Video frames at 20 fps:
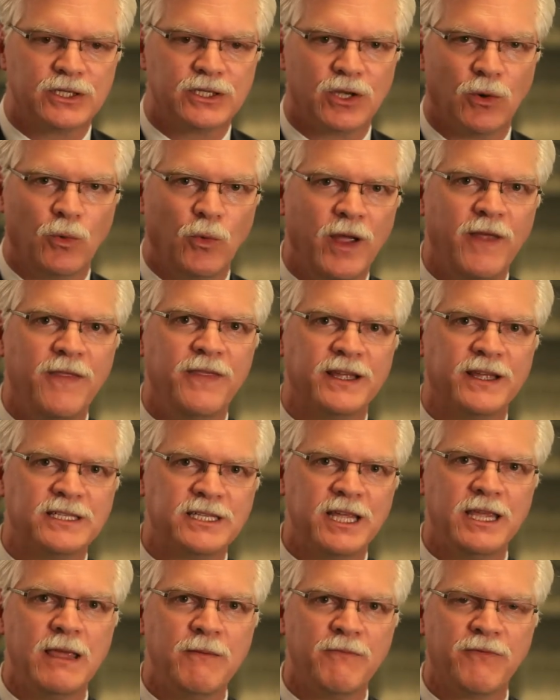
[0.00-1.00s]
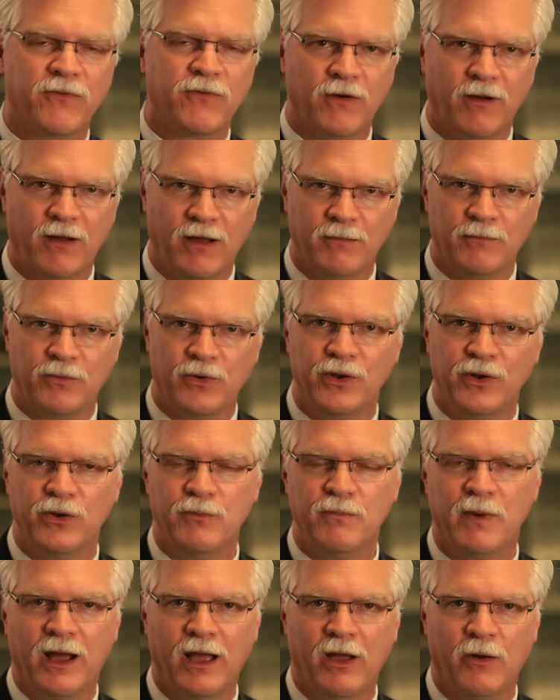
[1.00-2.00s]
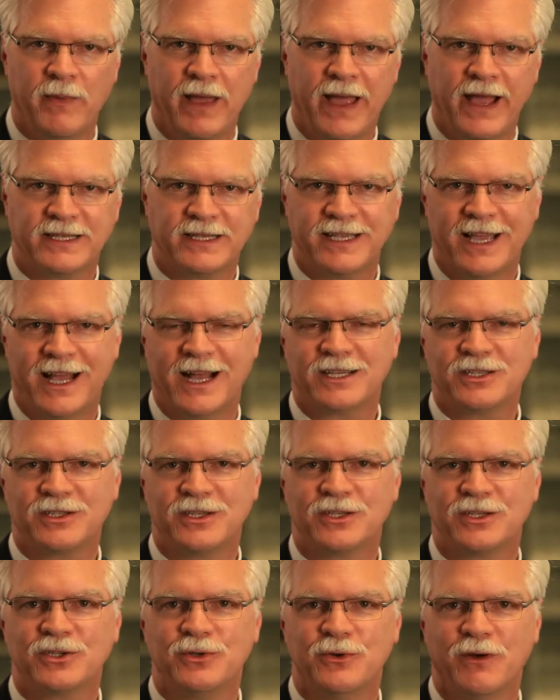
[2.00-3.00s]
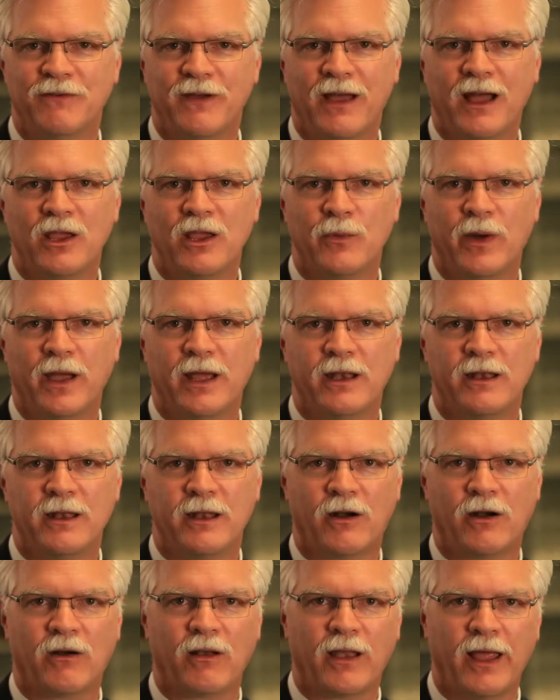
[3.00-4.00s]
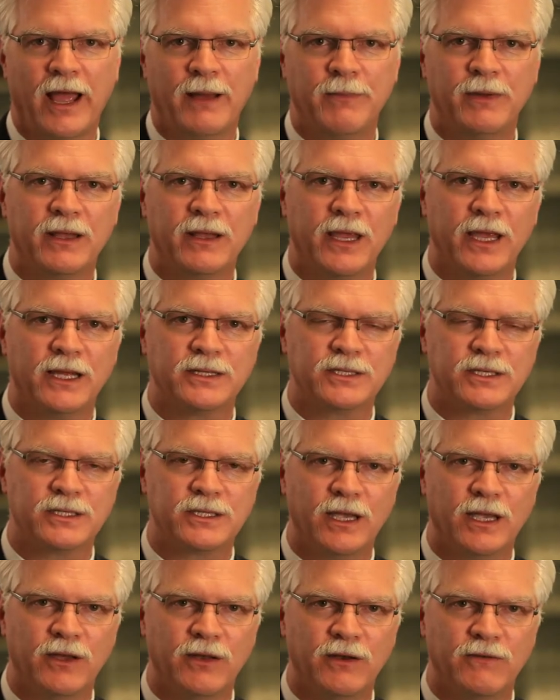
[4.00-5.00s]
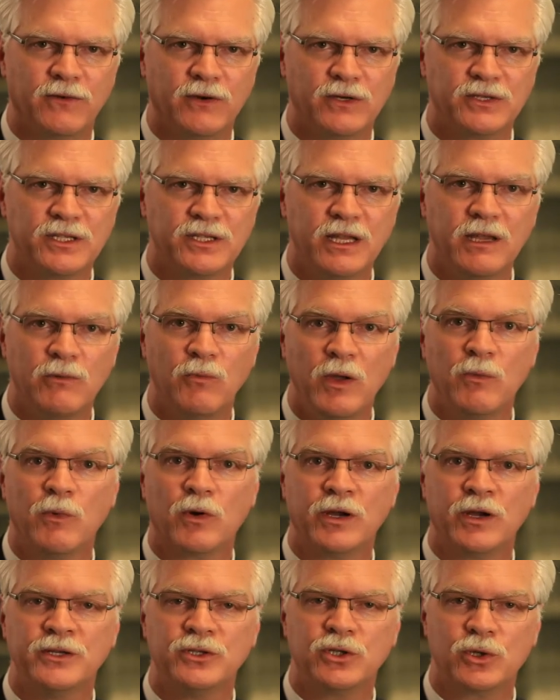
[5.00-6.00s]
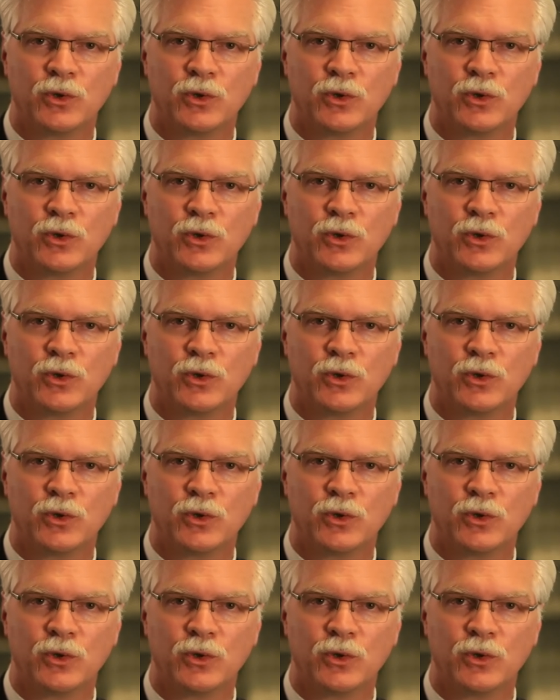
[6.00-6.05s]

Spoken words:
So when the team from Renew Biomass asked us to evaluate it in our lab at Kansas State University, we were